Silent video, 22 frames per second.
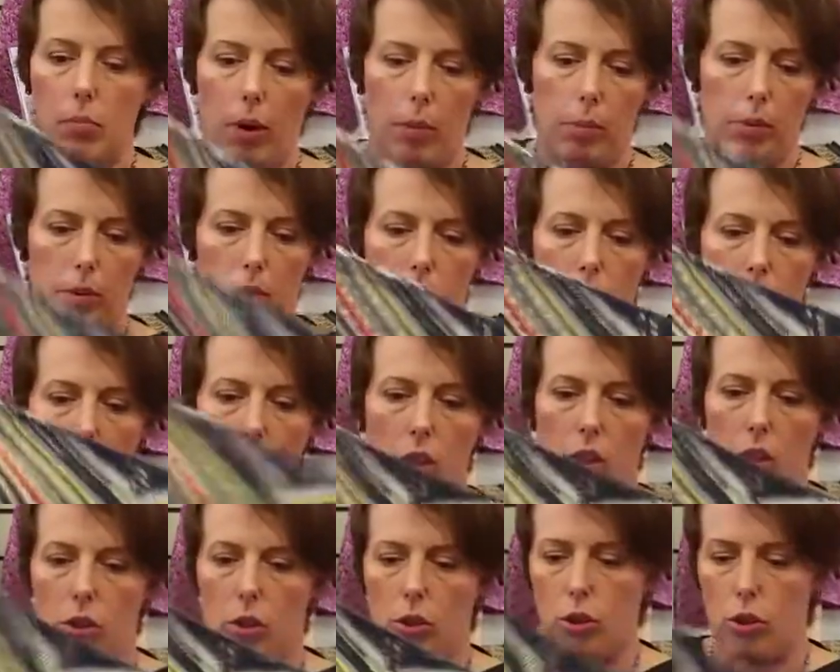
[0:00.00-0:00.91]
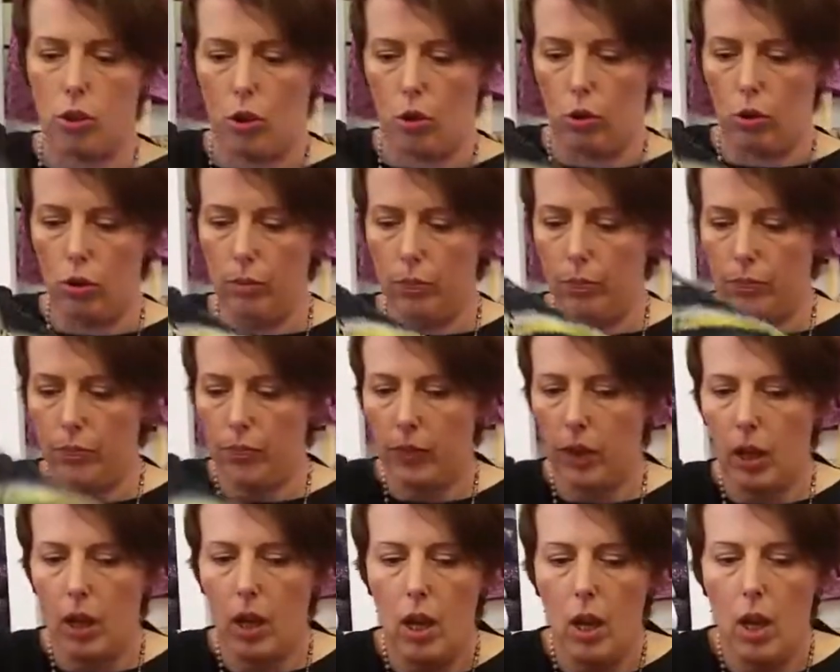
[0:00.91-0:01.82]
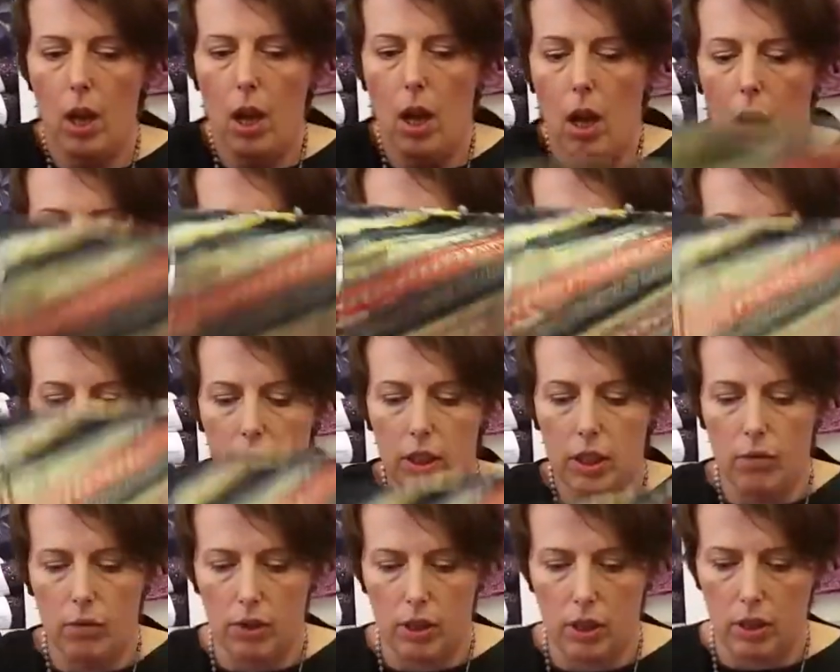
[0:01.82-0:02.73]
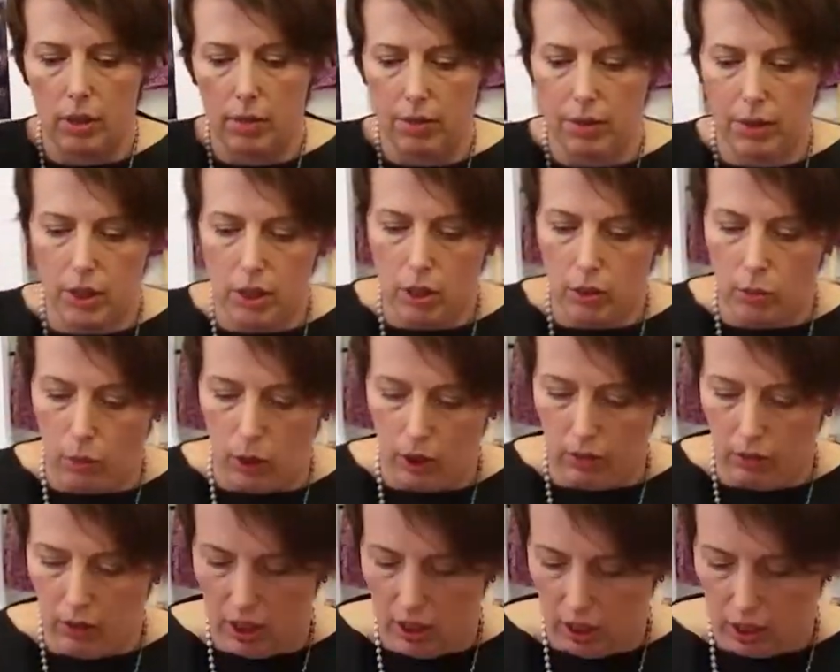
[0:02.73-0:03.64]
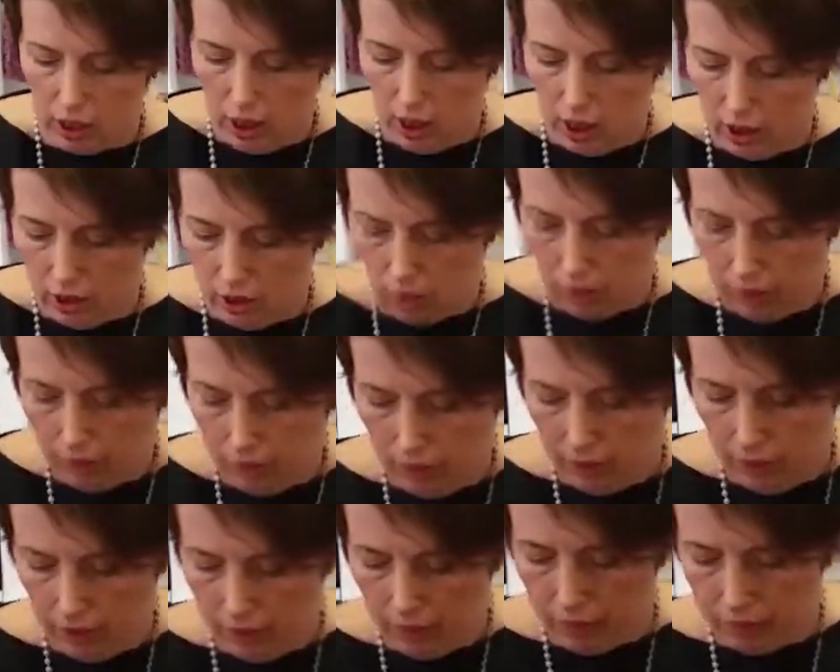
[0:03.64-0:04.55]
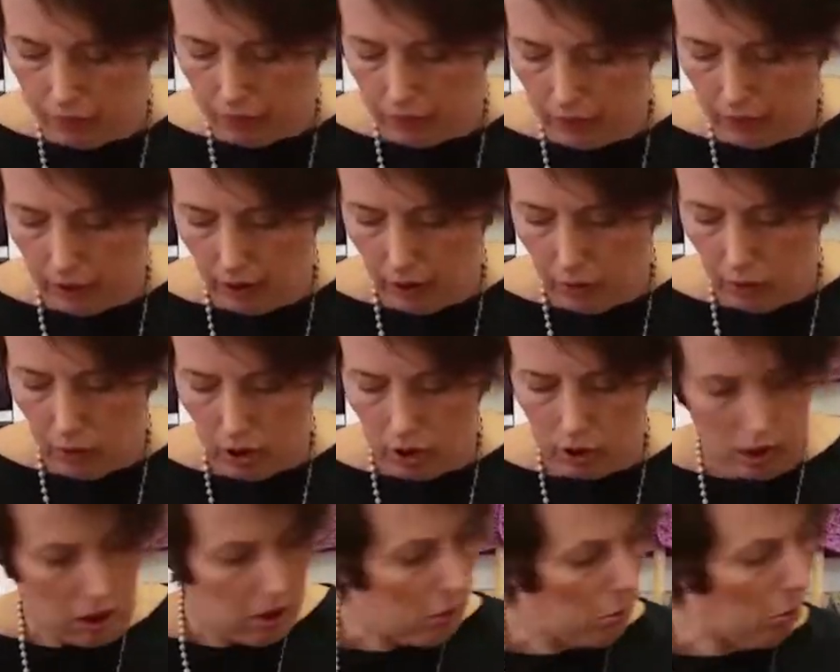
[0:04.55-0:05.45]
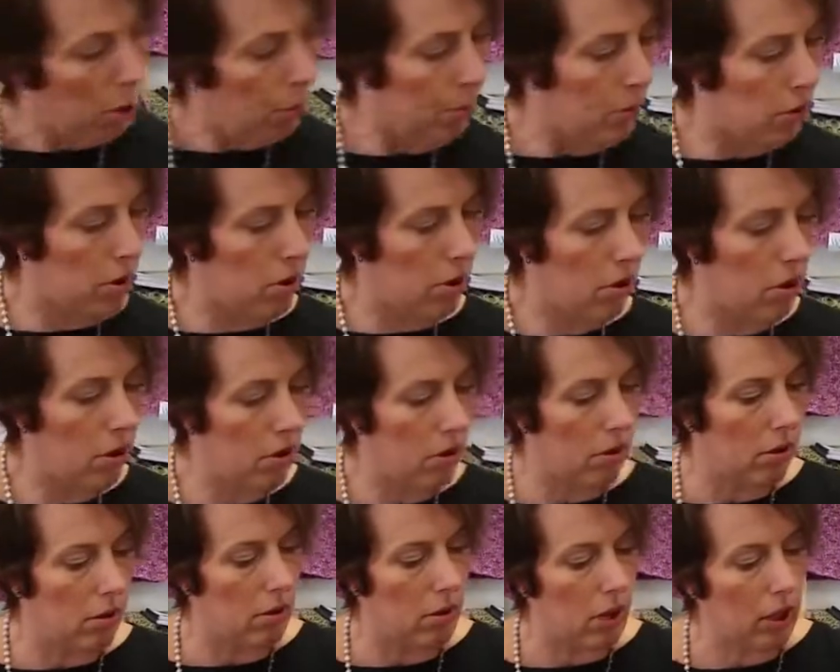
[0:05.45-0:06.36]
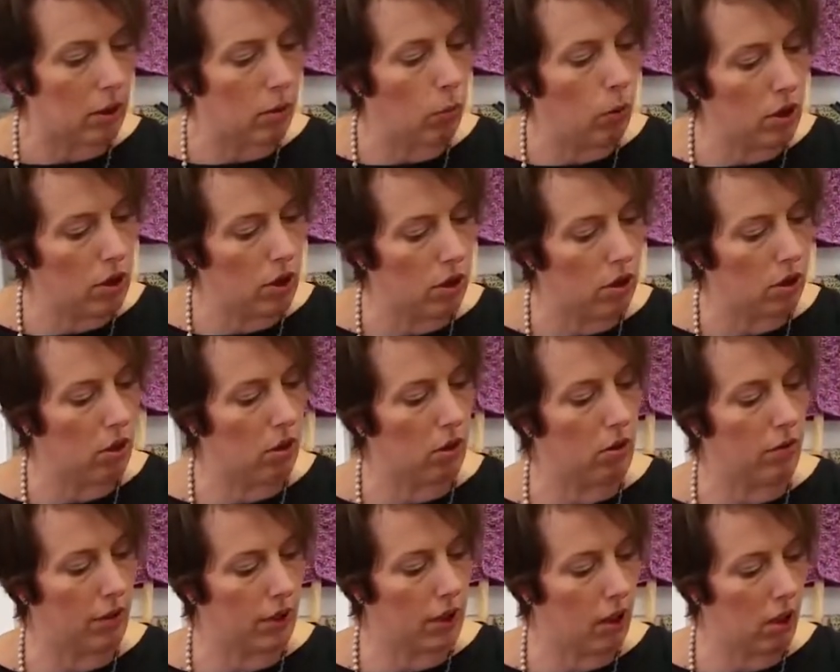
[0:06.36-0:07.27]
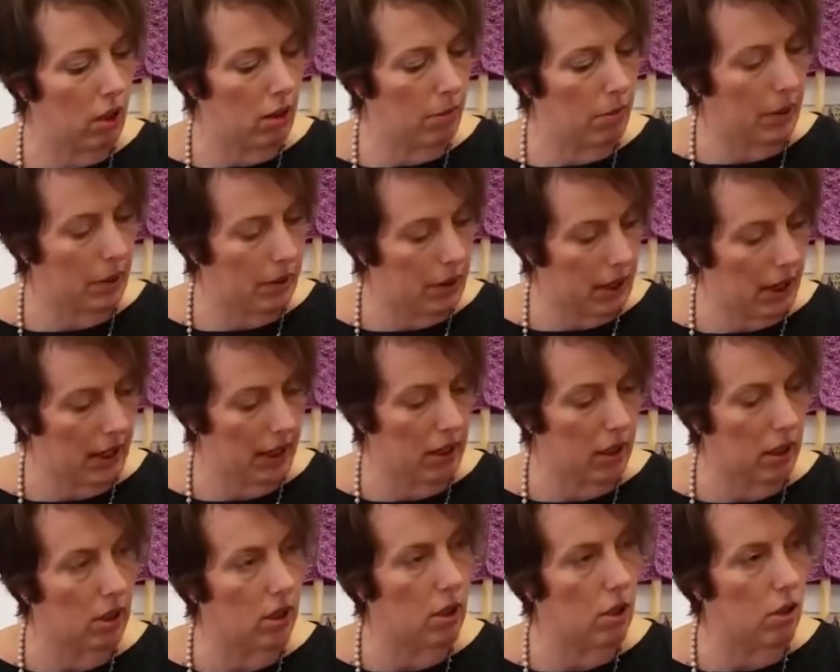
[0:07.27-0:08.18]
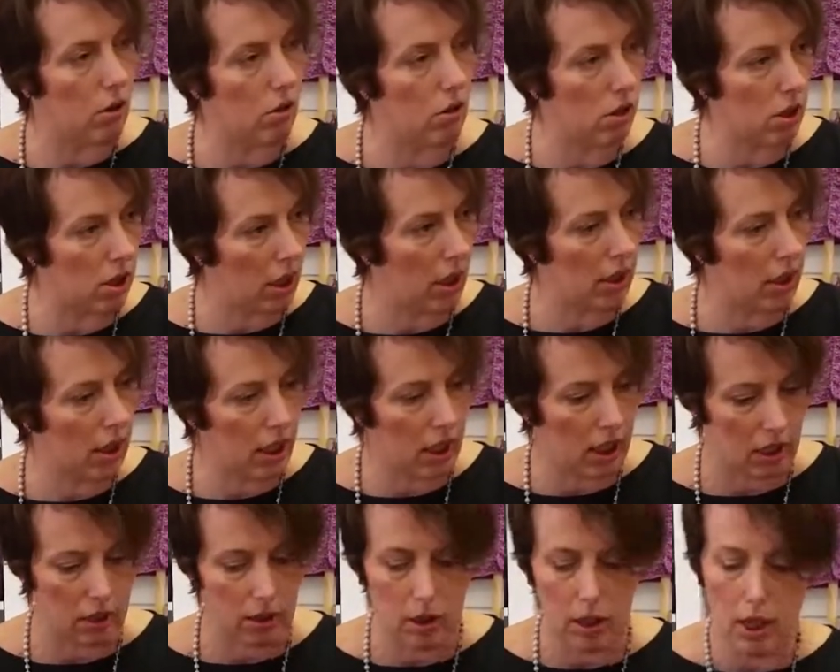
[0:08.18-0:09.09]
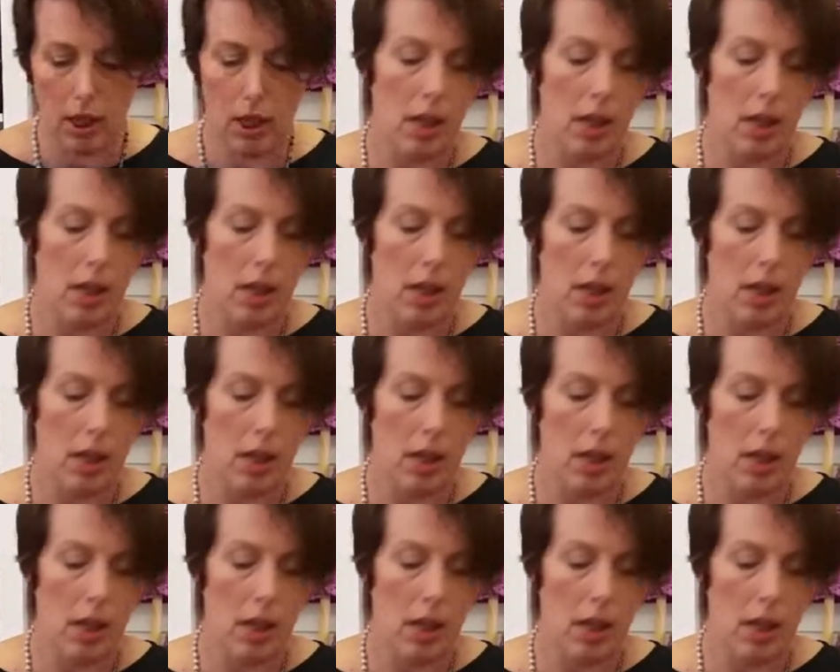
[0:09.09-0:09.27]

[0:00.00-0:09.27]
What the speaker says: popular jester shawl, and this one is the first one where I kind of worked. Oops, that wasn't a good video, but hey, you stay here.